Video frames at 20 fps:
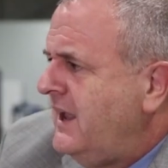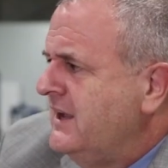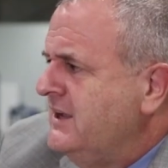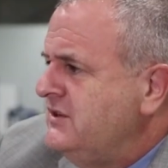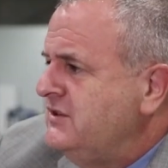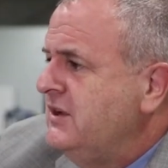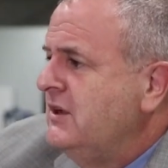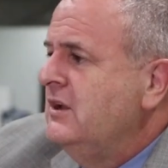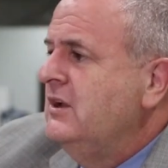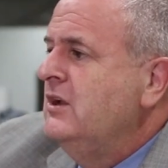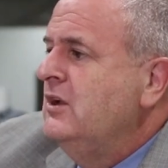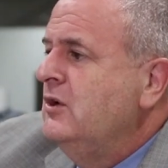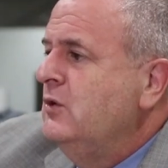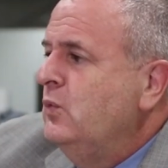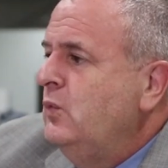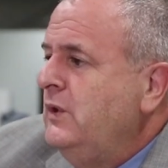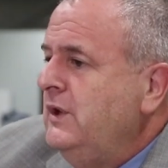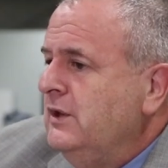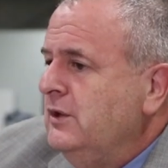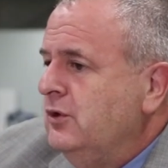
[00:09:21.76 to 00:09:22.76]
As
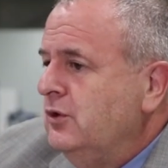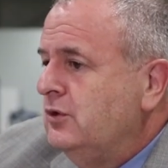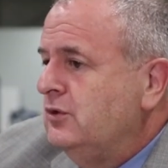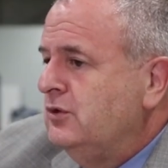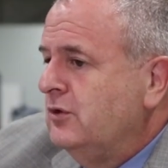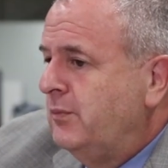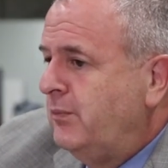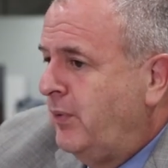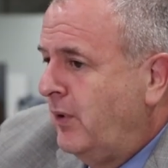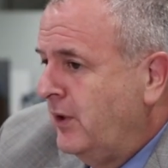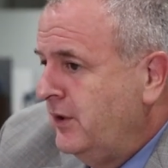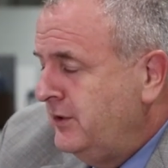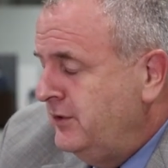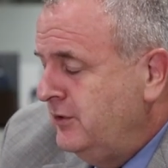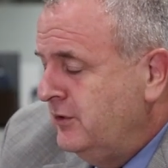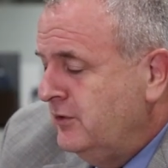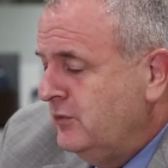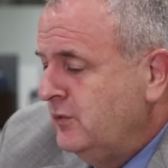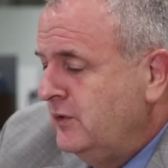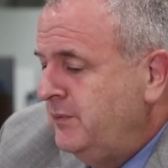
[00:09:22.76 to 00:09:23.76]
we look to
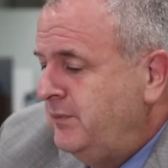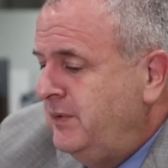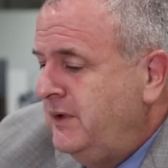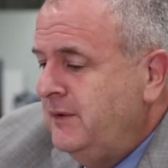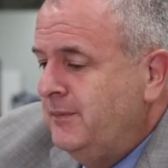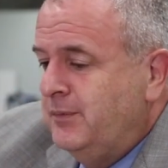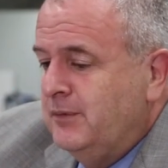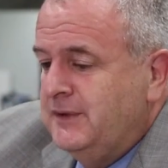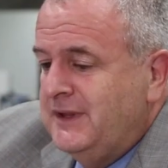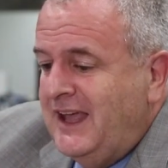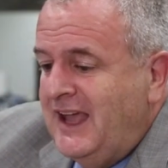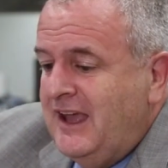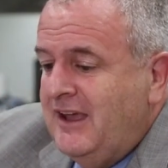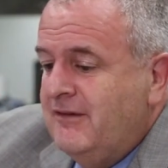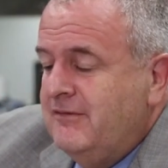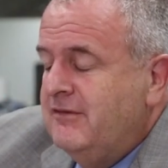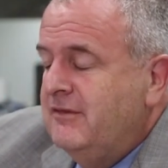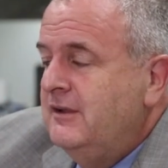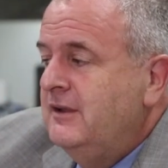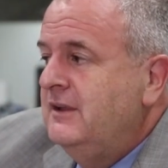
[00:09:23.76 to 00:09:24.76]
partner with people that
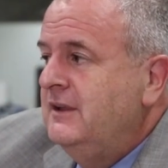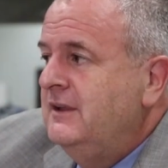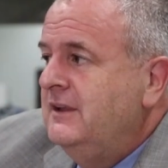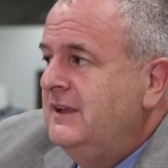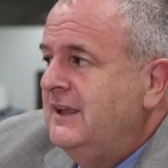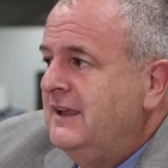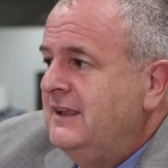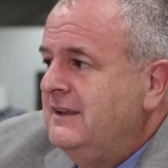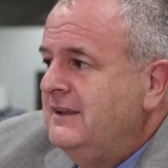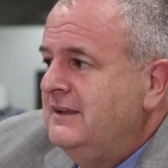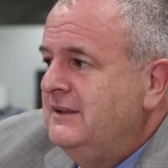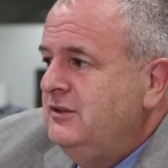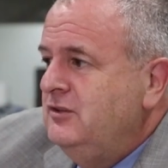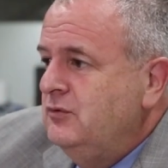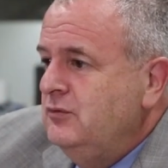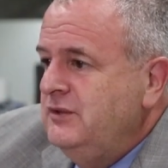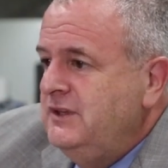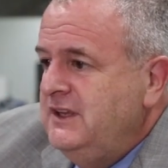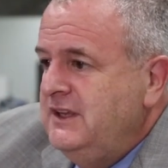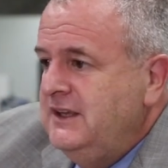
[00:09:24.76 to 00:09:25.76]
have
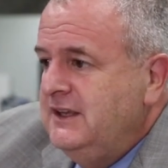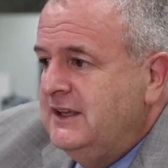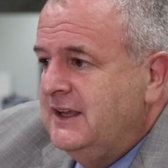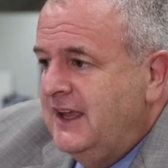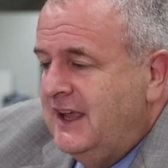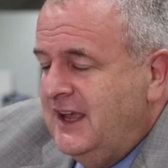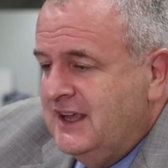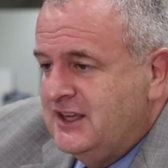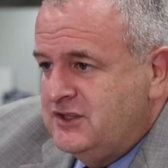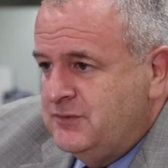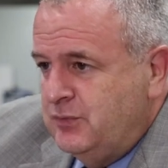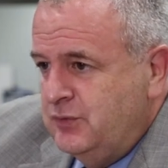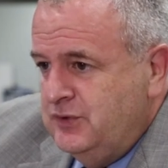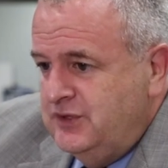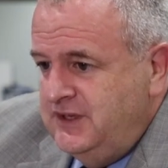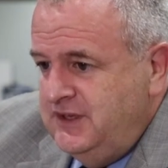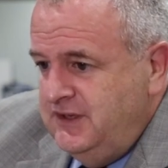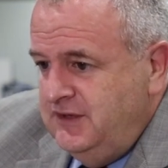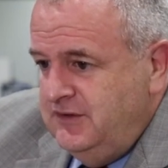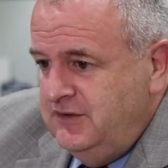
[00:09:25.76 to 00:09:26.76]
unique
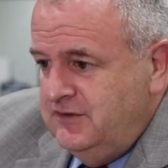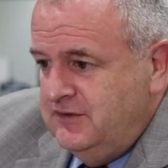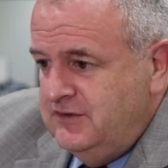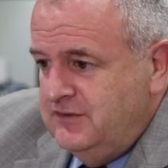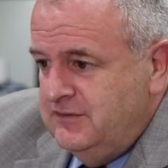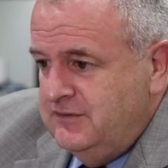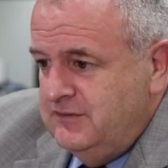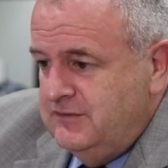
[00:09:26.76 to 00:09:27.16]
expertise